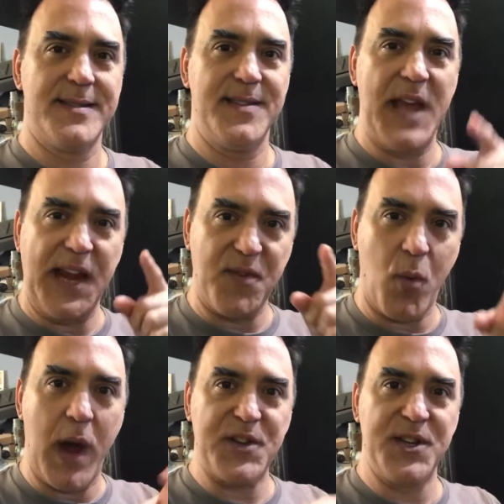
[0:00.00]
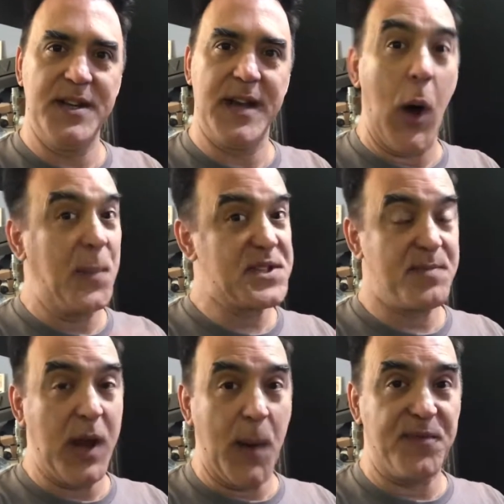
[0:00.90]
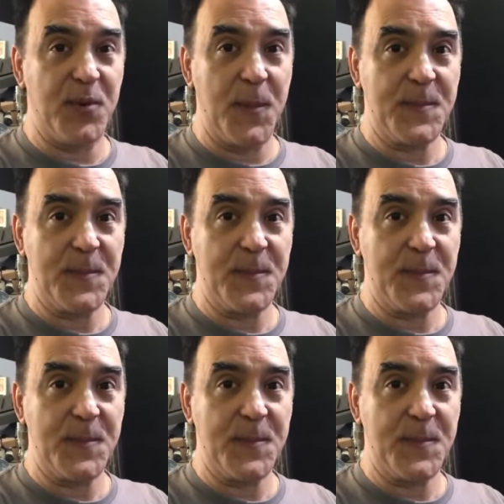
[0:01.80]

Thank you for watching. I hope this has been helpful,